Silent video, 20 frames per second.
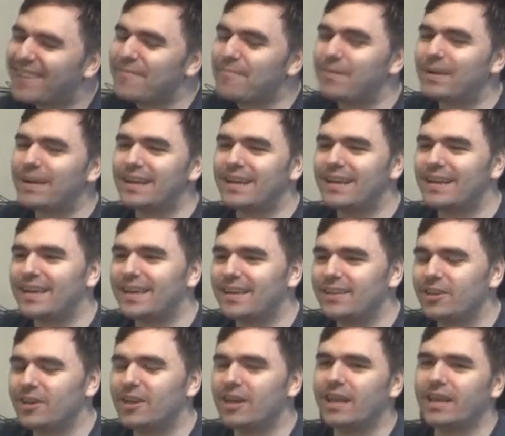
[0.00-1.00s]

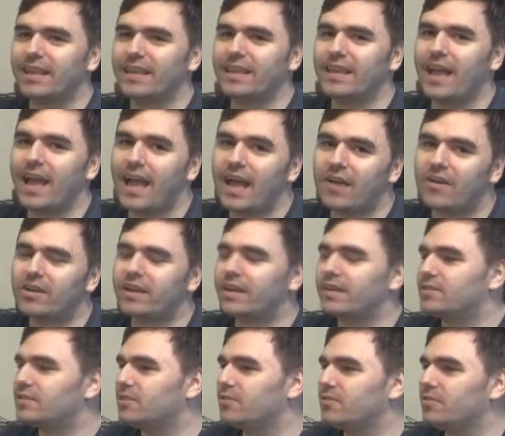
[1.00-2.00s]
But, you know, like, yeah,
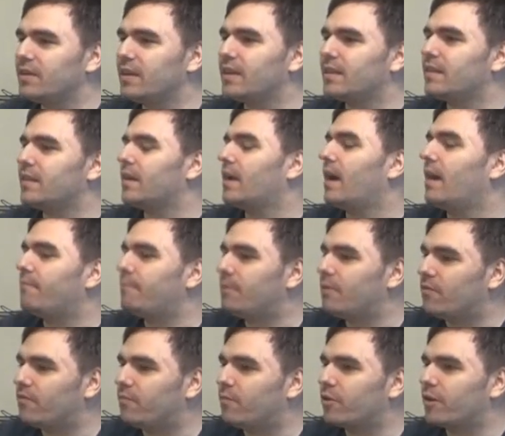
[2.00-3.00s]
okay, so you get a
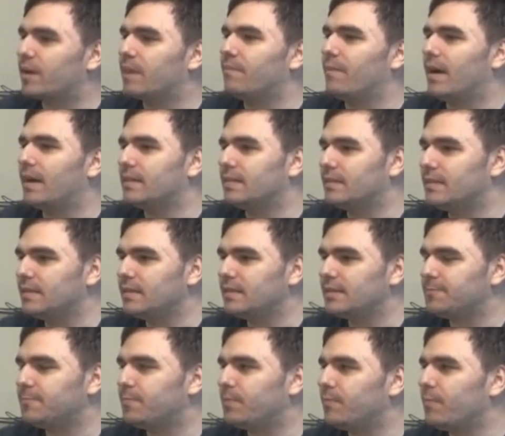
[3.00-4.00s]
couple of more
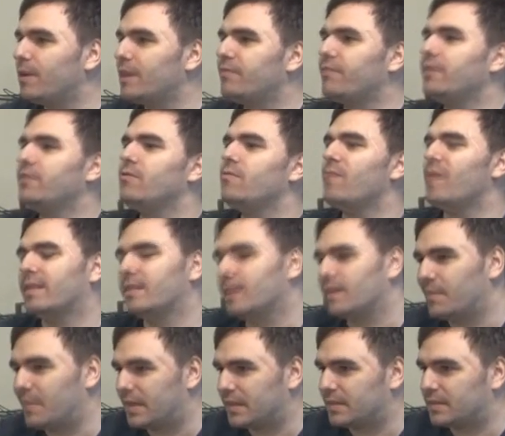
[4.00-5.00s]
commodities, but what if I don't want the
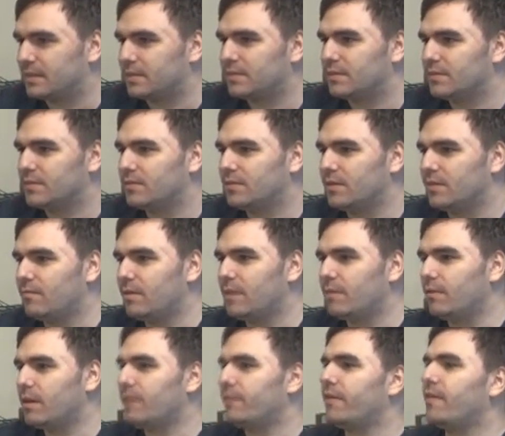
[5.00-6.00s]
commodities? You know,
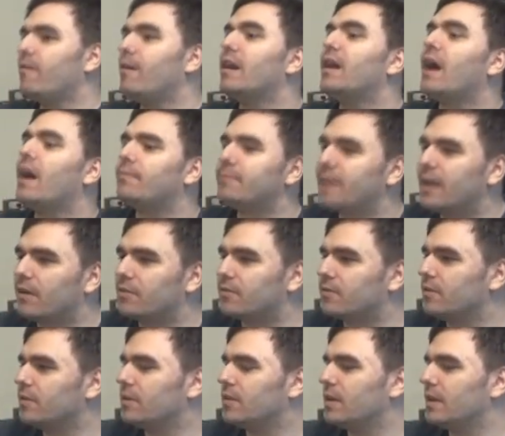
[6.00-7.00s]
what if I want to opt out?
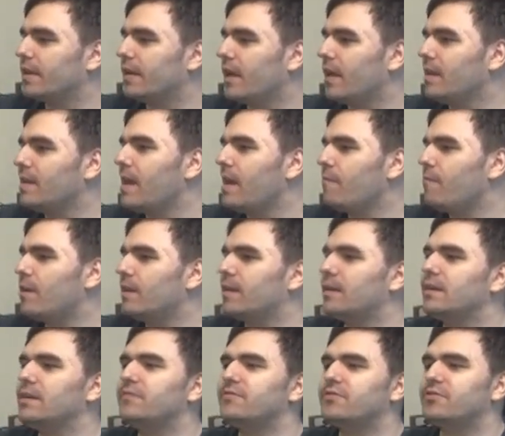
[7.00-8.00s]
You know, like, I want to
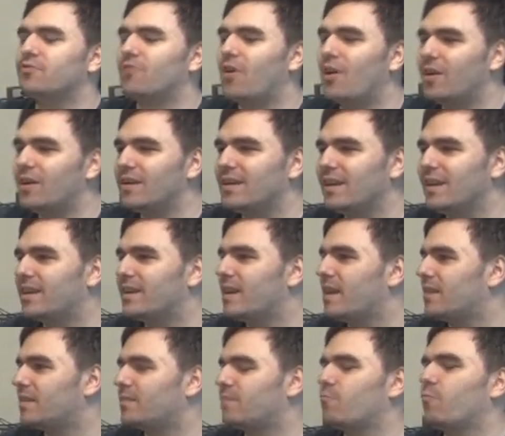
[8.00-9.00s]
live strong and
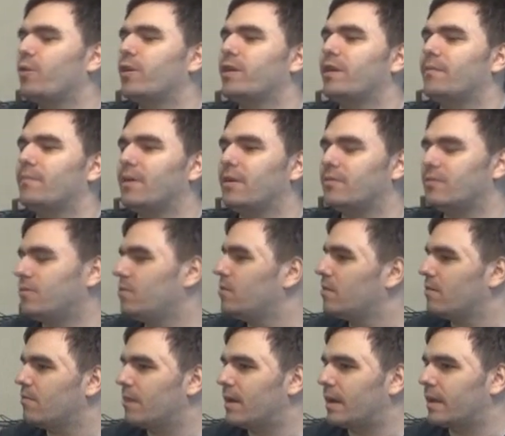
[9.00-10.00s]
not worry about, you
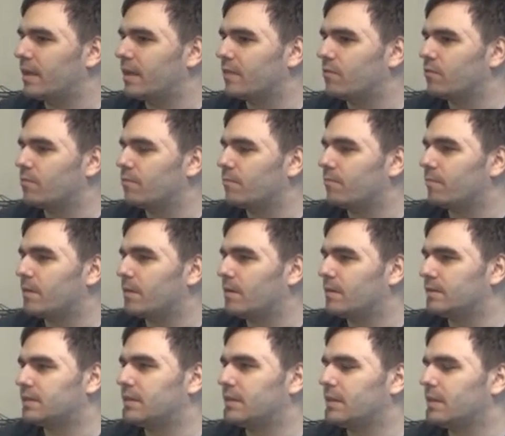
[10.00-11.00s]
know, when I get
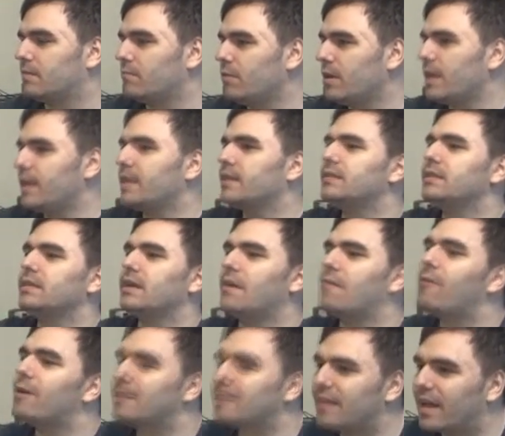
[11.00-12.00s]
sick. When I get sick,
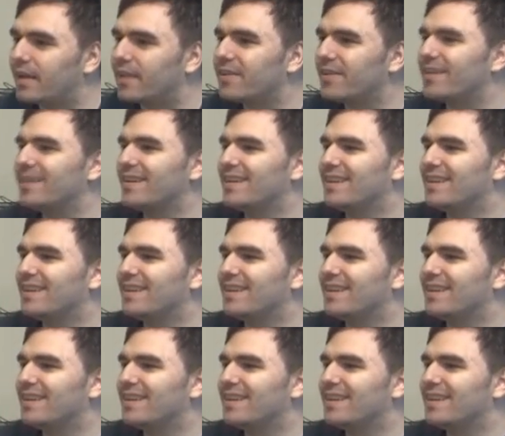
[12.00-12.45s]
I want to die, you know?